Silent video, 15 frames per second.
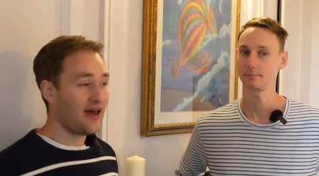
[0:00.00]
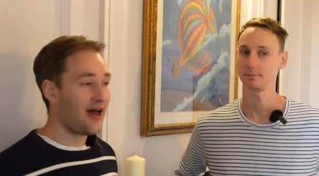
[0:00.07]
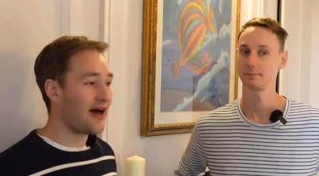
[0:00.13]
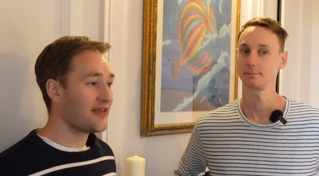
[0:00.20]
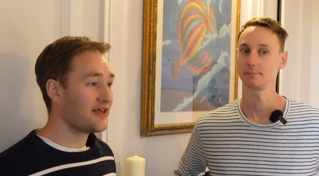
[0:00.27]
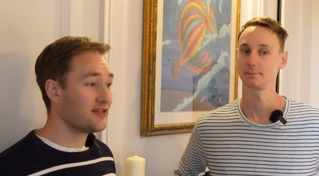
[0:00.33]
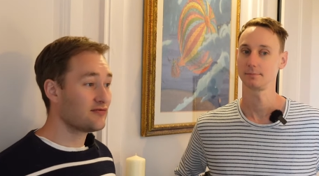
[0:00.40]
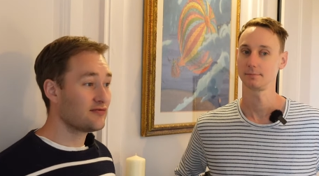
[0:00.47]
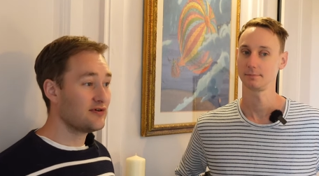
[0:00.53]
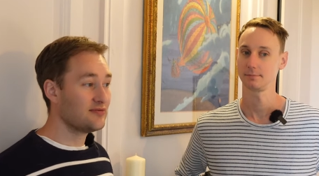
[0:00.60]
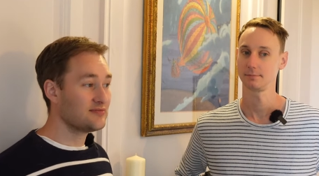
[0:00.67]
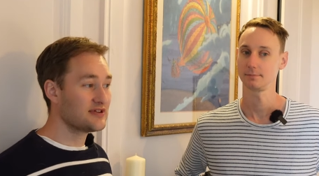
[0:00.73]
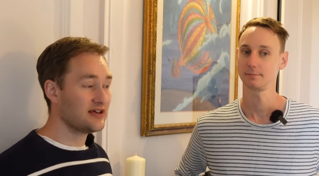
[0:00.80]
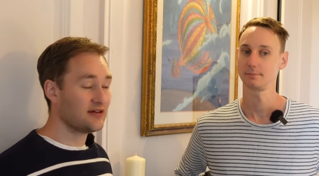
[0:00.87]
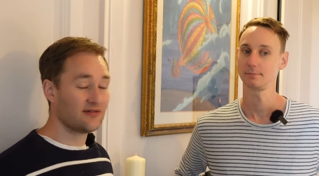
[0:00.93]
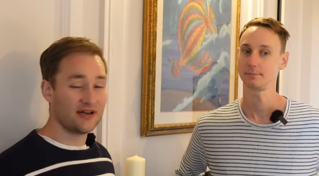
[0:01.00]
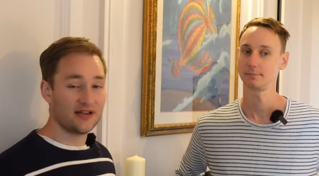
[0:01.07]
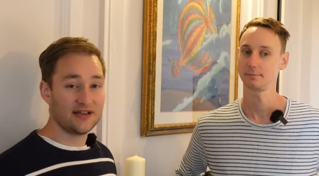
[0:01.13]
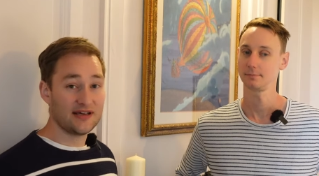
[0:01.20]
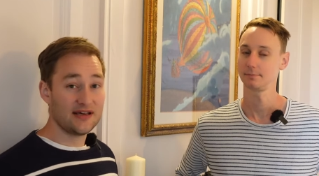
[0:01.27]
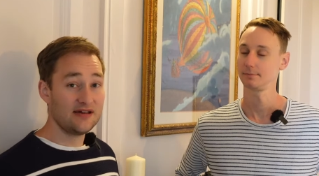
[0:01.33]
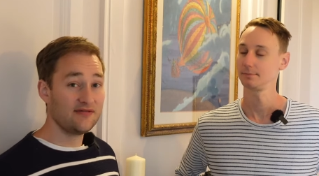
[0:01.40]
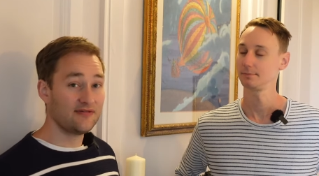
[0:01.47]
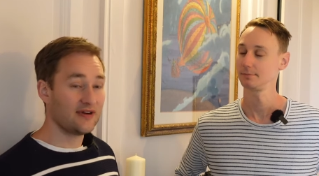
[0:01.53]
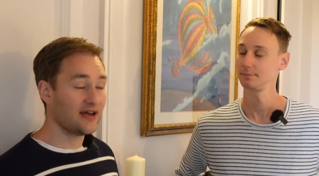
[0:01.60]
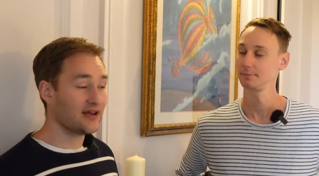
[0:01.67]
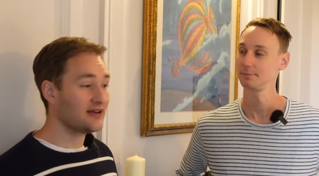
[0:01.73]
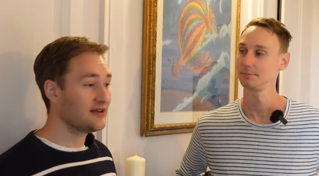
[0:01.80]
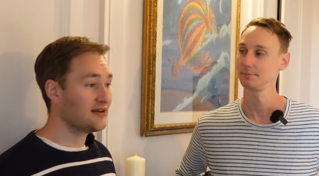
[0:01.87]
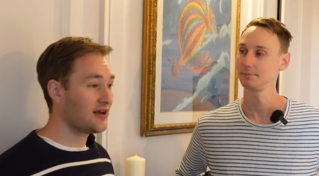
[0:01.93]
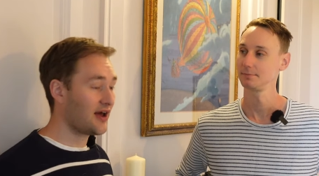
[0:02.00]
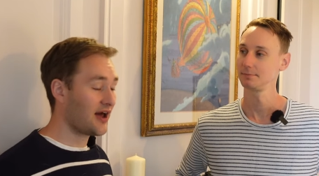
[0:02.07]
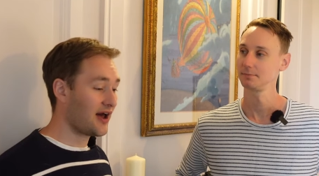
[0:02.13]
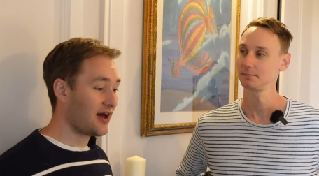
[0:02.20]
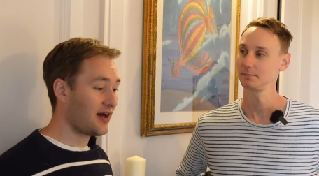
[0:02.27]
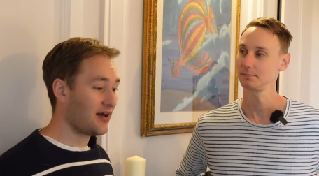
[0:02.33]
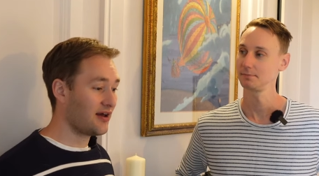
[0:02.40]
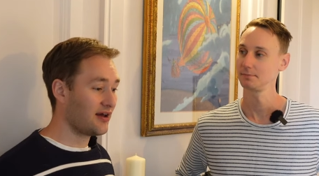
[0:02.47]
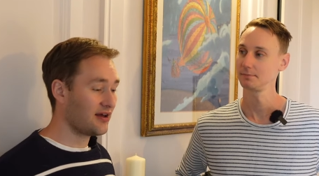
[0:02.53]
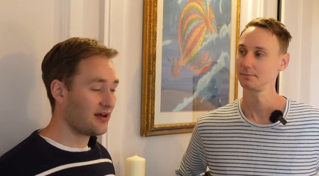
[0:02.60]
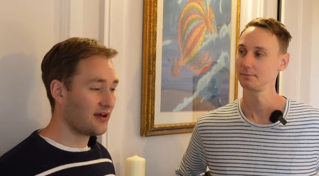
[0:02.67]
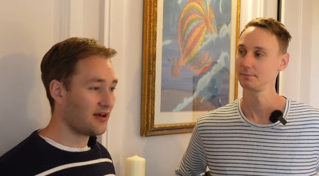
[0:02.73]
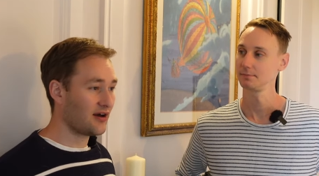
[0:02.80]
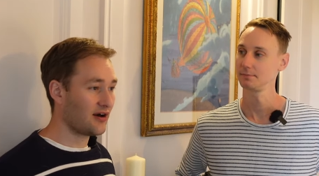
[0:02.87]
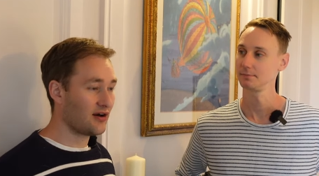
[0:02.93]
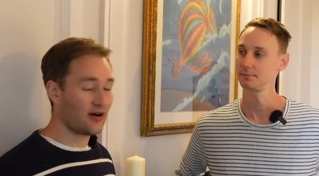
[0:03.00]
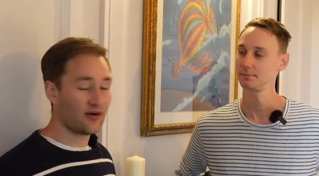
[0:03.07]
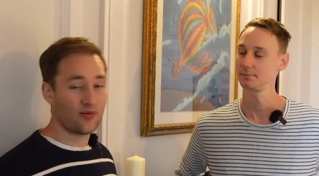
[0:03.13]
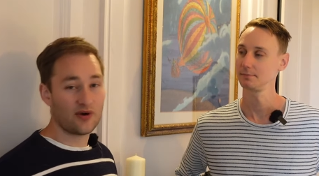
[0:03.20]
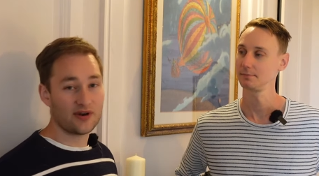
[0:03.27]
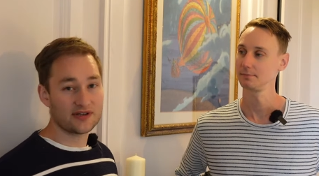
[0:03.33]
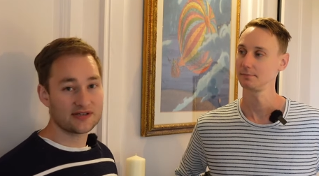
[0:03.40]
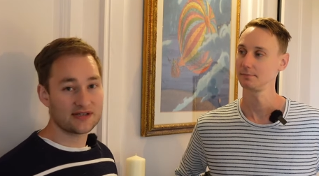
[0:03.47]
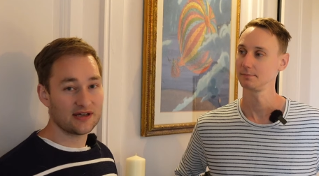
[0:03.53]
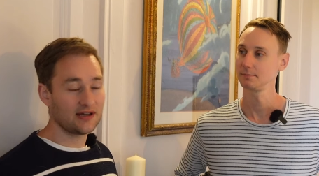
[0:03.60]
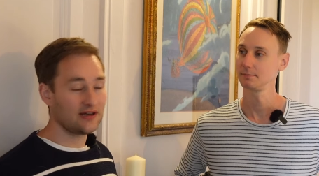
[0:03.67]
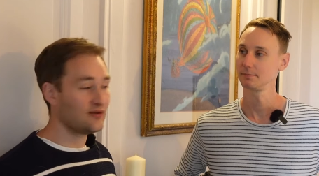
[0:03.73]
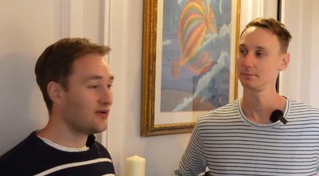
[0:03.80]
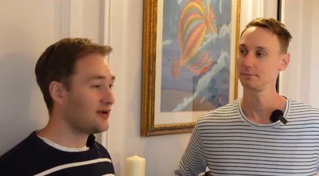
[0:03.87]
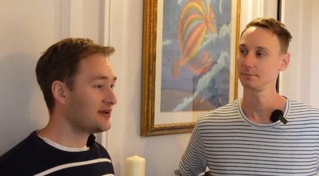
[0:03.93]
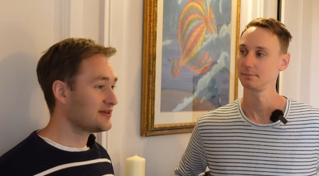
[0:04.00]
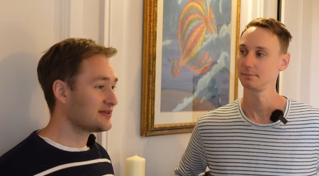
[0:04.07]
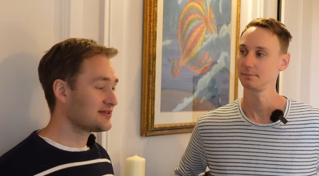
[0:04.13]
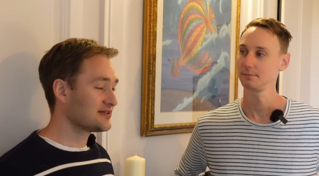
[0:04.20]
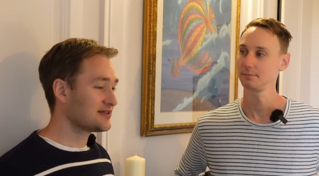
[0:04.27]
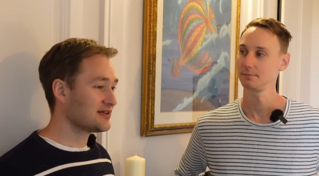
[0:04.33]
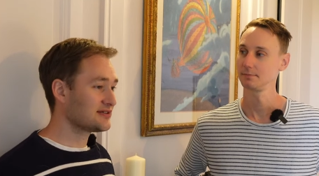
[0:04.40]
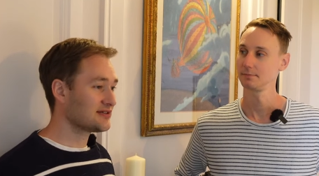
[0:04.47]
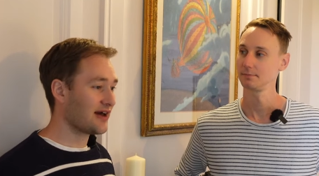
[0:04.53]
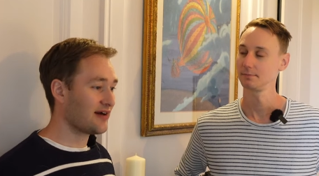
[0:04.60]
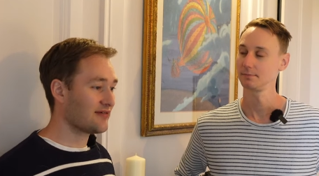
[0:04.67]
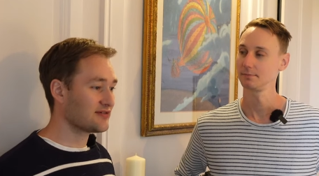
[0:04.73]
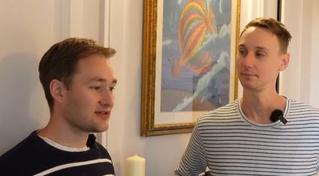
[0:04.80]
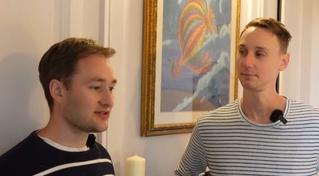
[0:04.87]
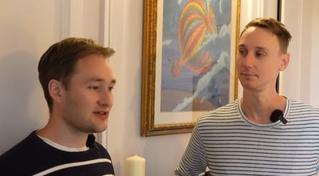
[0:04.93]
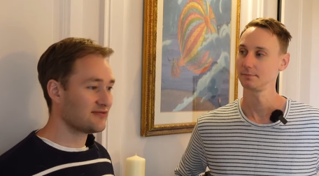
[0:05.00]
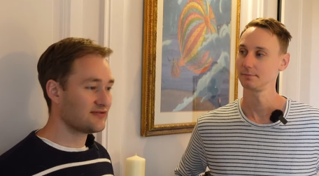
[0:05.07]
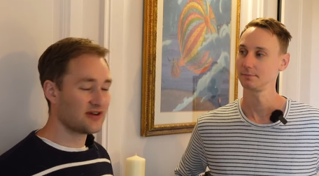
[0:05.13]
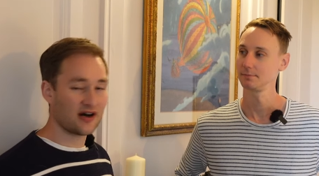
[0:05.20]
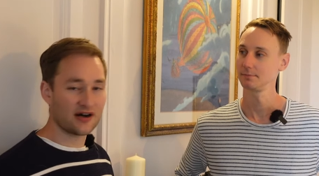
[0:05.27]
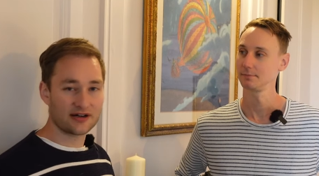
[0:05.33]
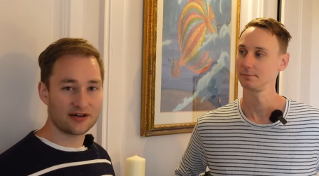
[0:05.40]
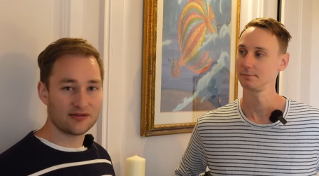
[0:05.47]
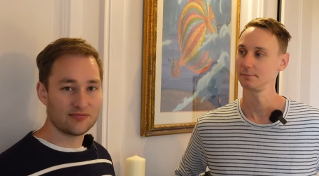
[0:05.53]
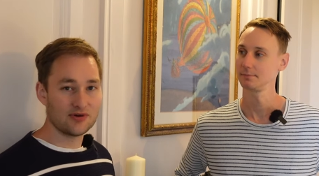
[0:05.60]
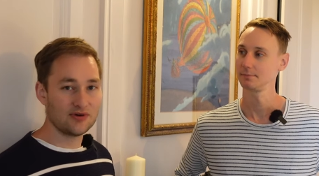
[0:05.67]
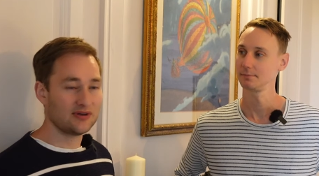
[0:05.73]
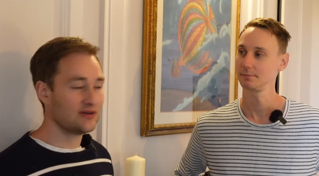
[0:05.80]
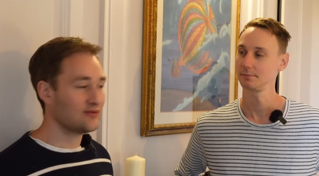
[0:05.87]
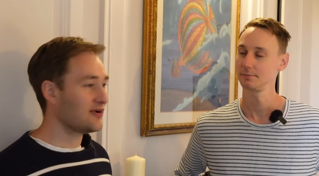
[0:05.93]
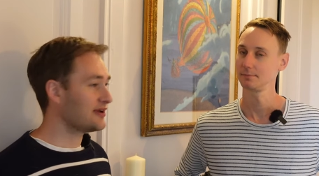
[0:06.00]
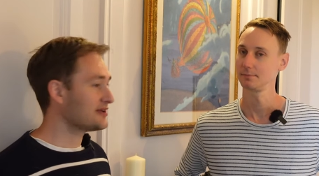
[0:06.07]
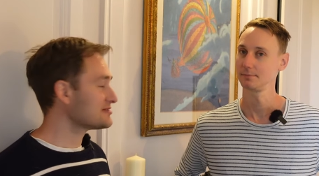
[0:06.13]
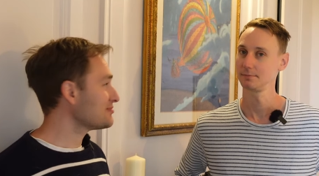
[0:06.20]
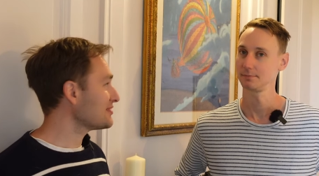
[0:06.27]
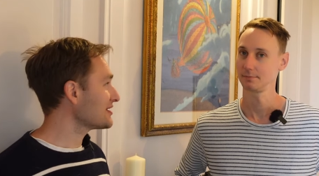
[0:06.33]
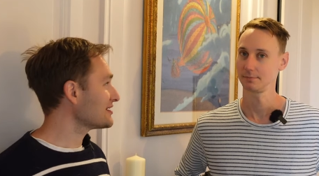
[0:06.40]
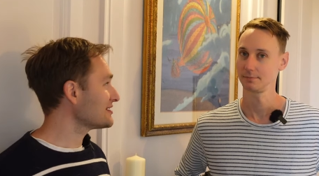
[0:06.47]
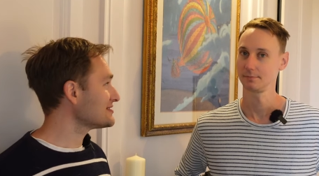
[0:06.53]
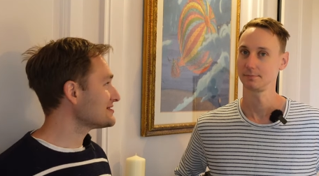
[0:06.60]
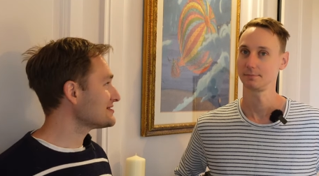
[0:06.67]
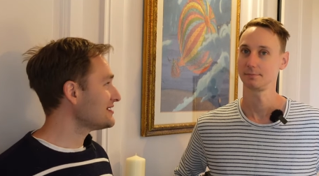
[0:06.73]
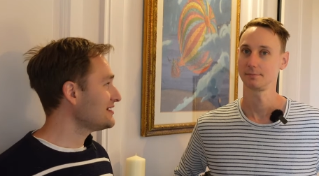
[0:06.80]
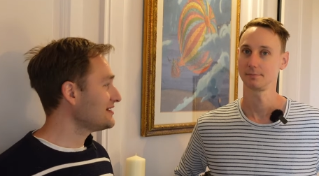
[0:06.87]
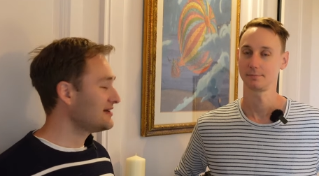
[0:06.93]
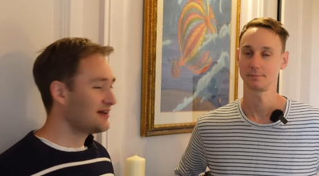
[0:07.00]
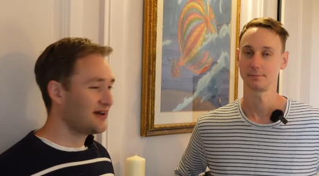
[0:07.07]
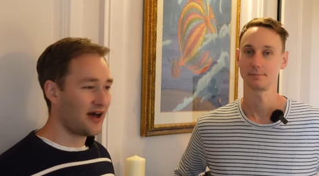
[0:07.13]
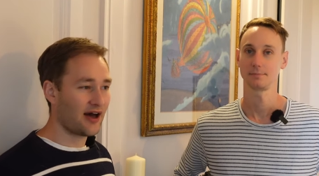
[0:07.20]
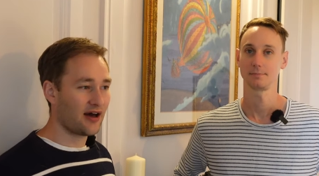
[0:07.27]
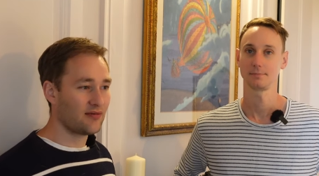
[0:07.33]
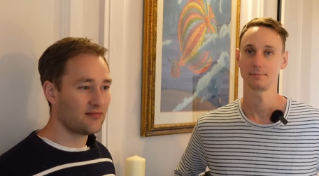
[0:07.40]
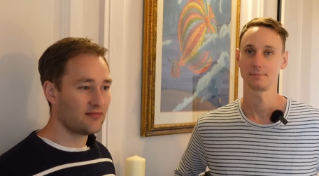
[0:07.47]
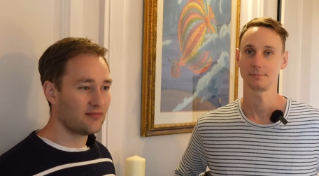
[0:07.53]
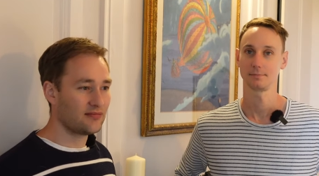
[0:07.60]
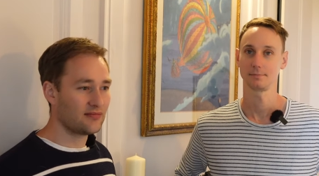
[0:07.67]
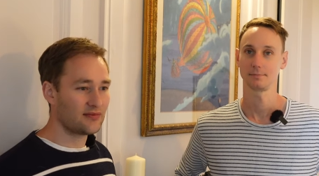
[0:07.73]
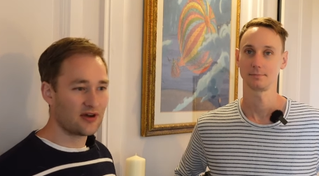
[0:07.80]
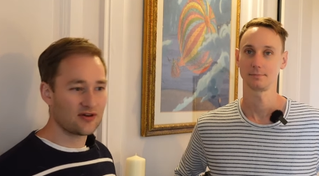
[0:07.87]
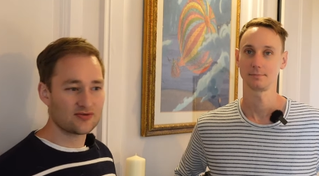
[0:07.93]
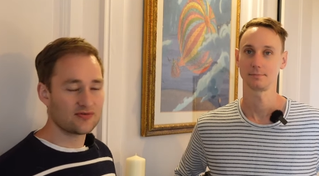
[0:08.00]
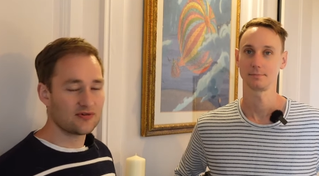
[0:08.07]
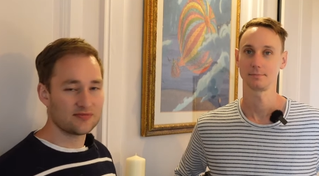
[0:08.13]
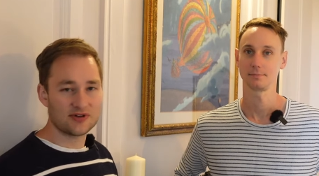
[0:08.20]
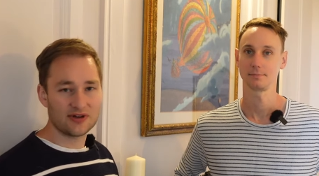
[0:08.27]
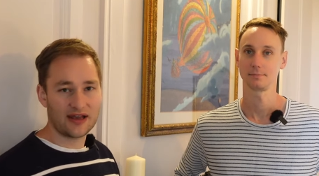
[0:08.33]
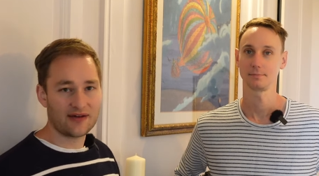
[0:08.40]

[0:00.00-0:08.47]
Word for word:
Speaker 1: and then the rooms that you're in in the evening uh, are ones that you want to have a sort of dark and moody ones because um, those rooms you'll